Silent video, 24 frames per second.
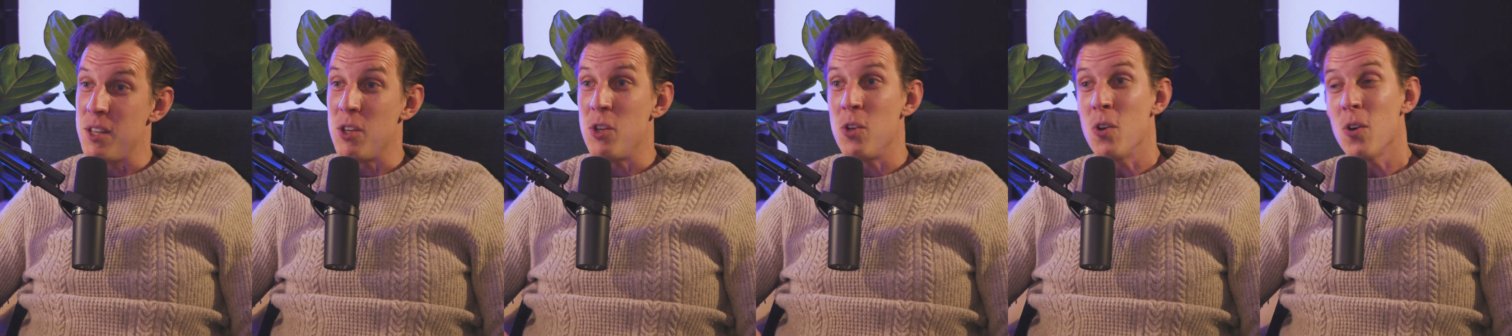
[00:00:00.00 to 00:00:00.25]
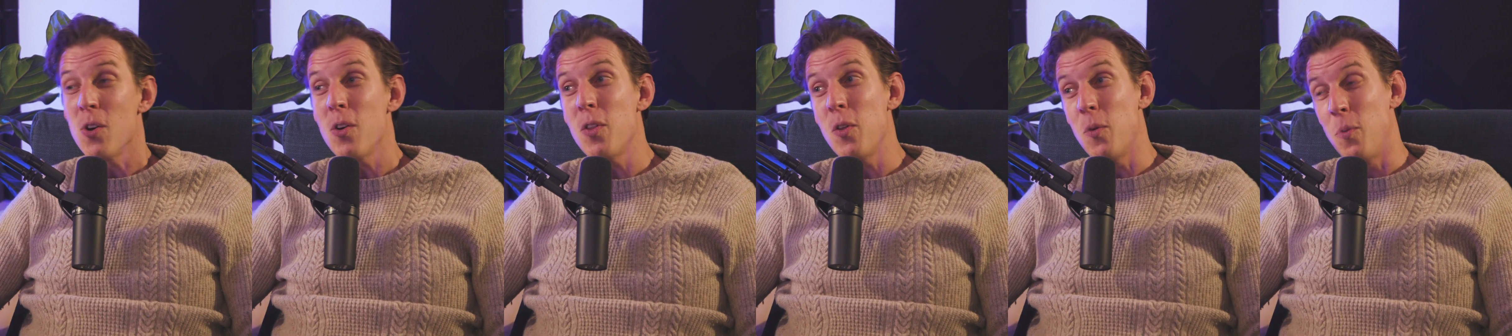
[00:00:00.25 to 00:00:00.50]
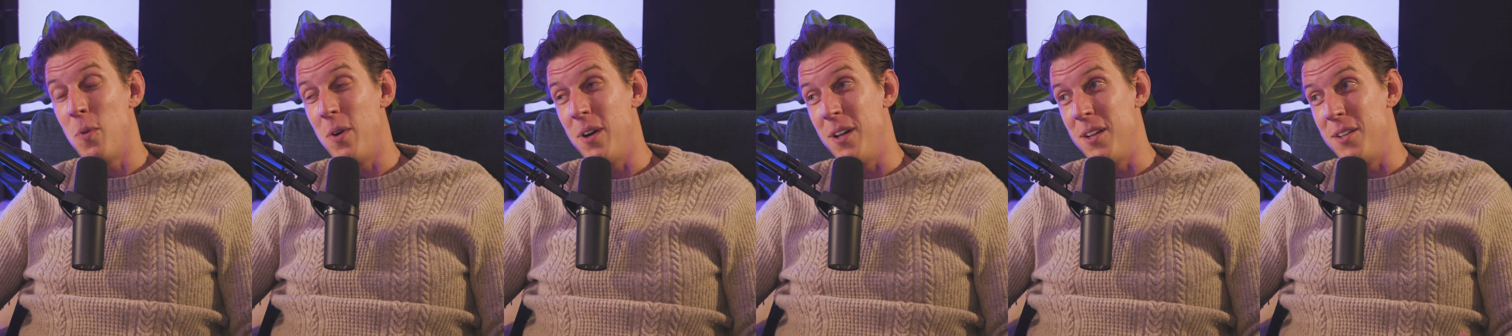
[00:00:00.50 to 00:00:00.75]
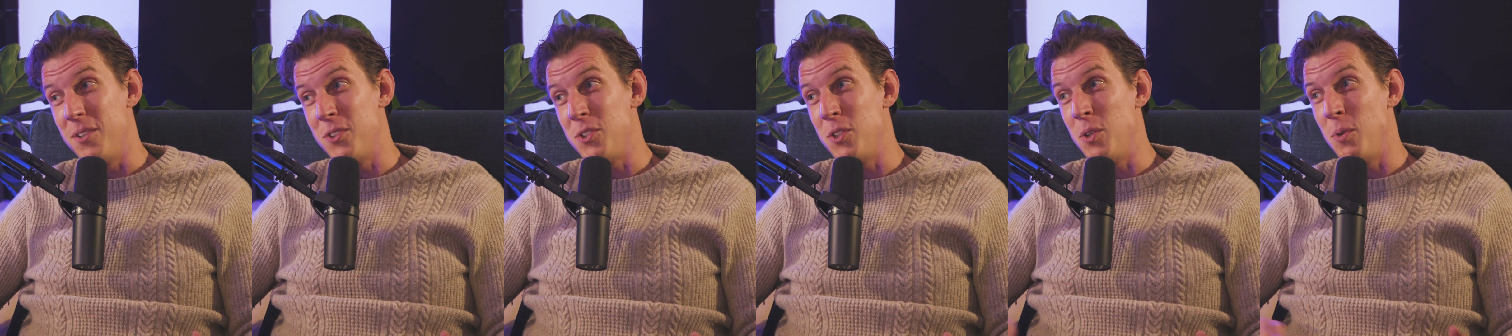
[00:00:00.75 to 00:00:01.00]
"You're the
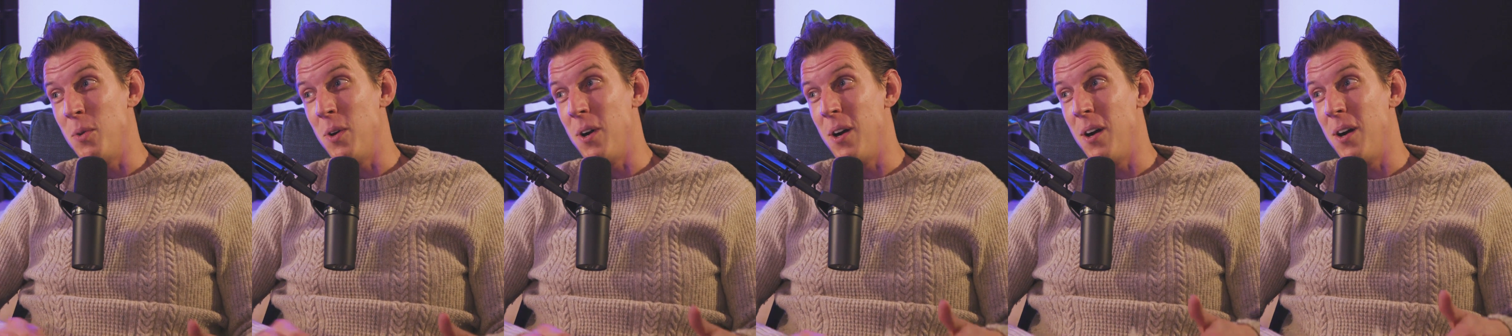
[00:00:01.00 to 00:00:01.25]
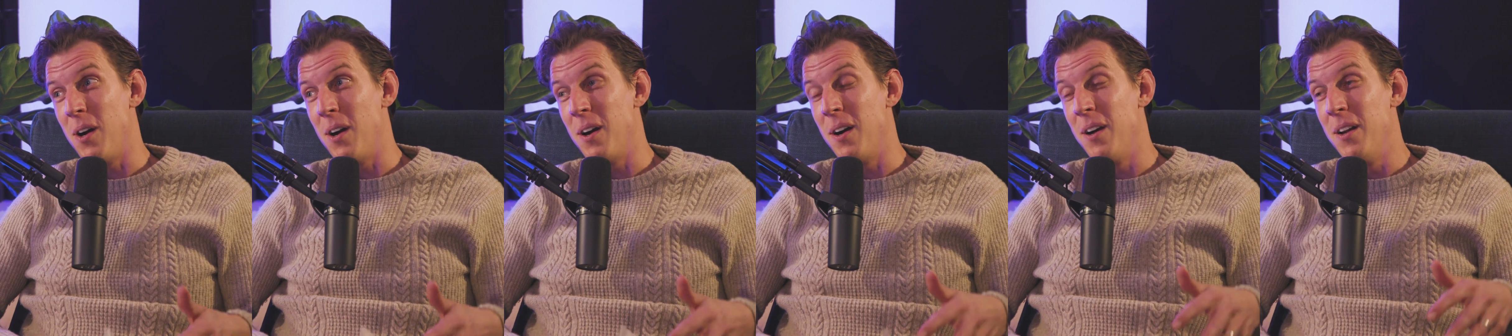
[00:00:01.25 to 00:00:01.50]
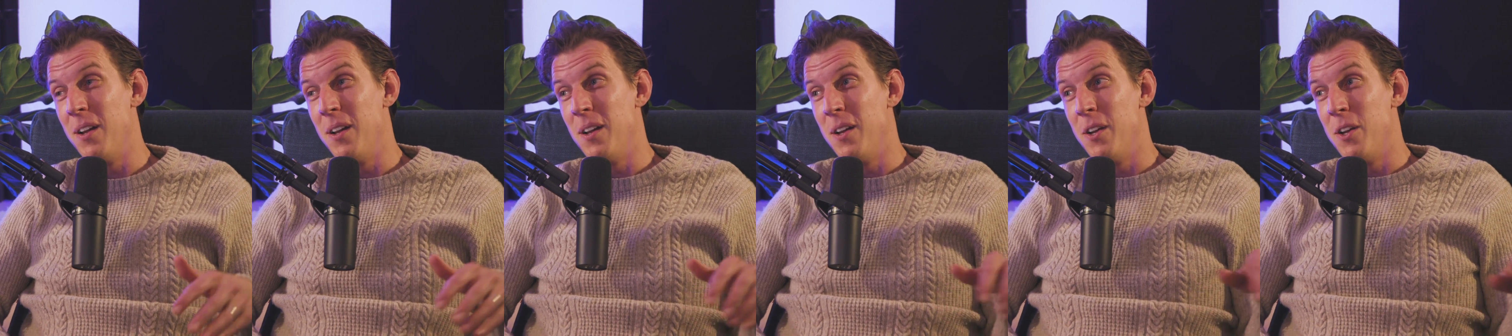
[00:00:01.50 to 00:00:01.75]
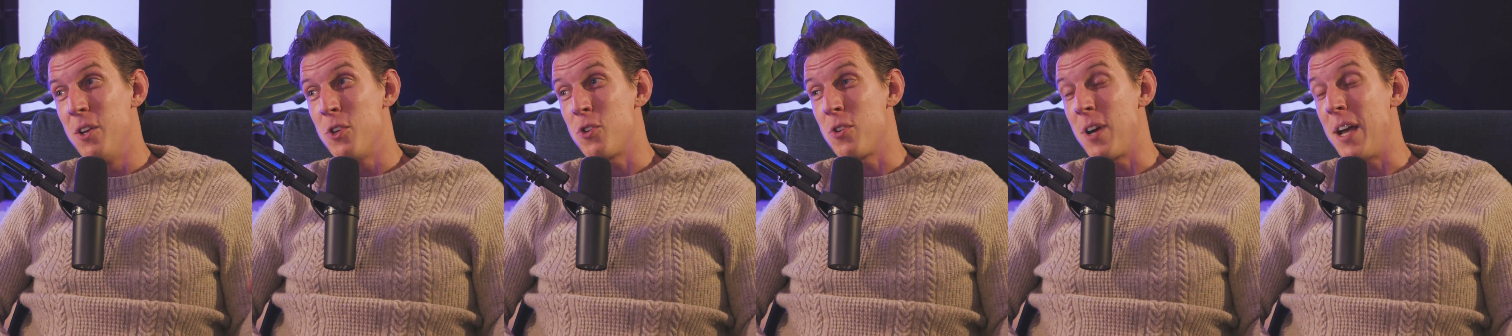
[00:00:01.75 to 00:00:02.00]
ones who are."
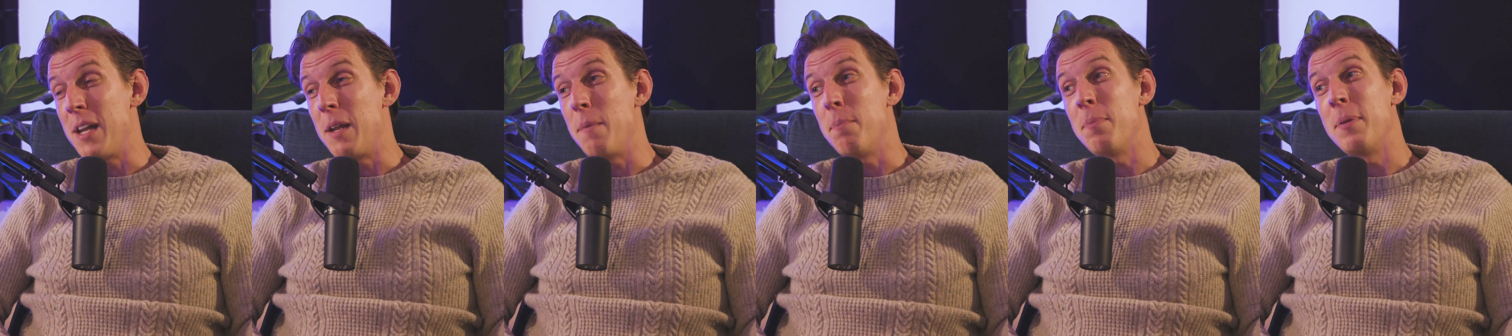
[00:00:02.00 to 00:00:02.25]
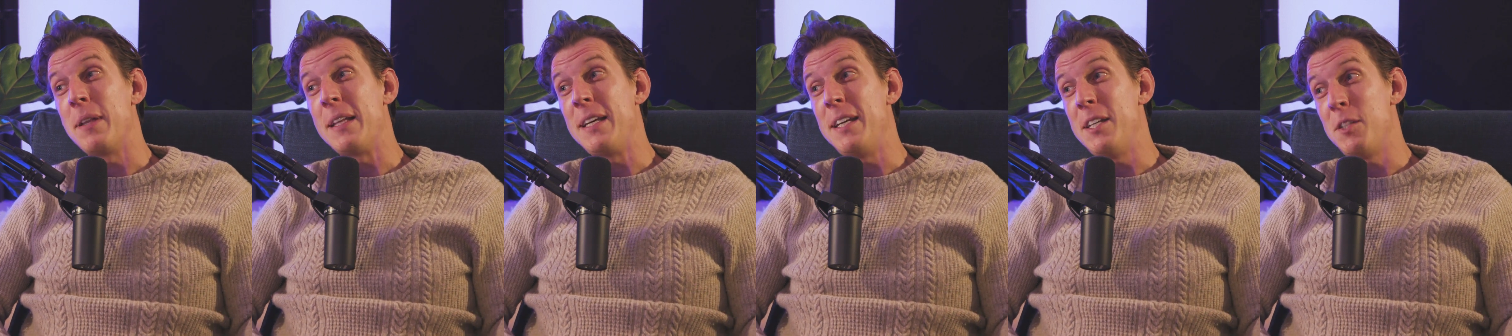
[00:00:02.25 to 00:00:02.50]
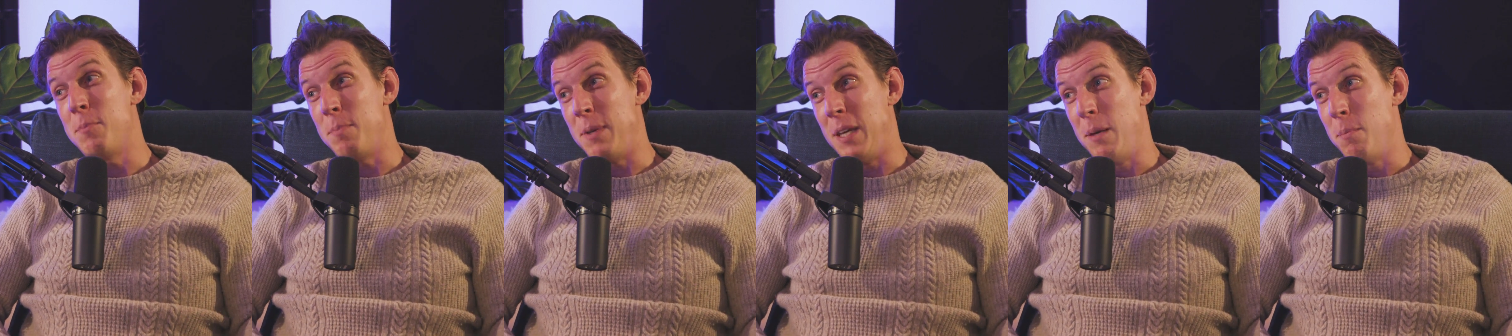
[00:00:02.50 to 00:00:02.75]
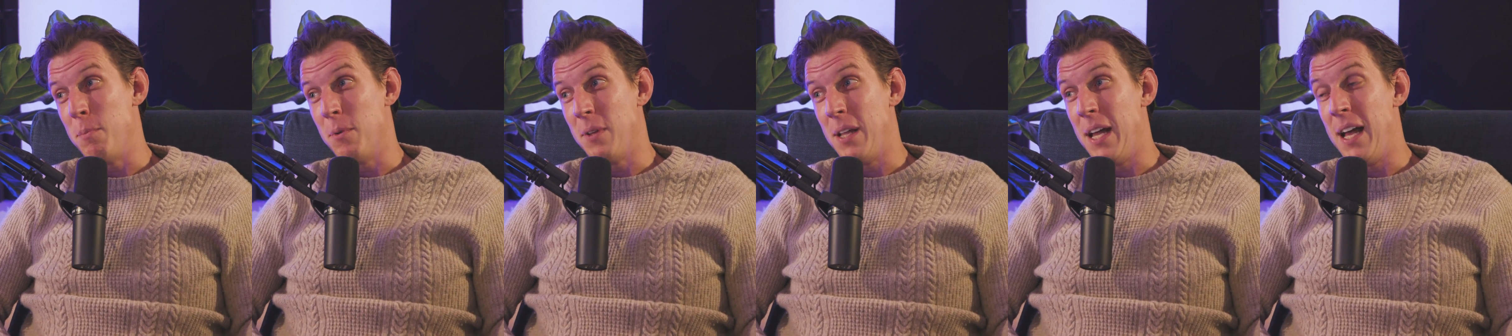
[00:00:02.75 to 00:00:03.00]
mm. trying to mm. please
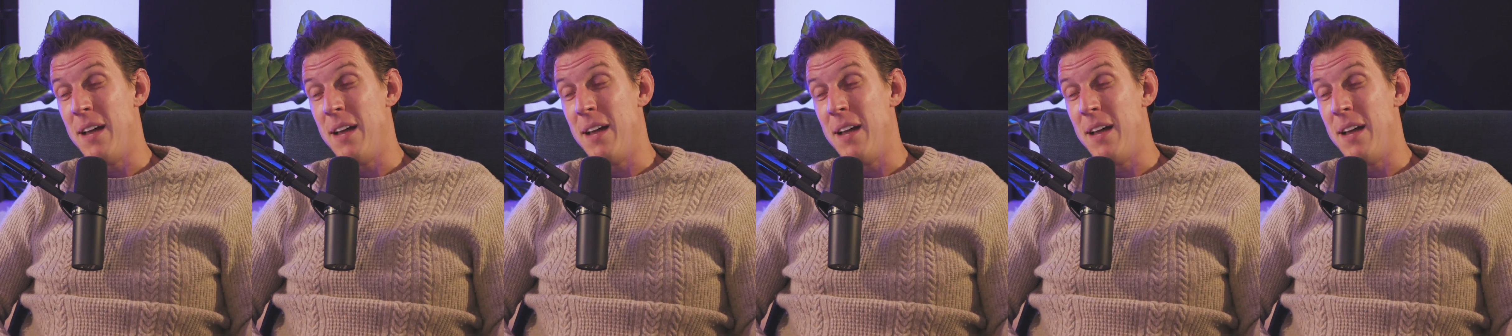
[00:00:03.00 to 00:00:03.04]
people.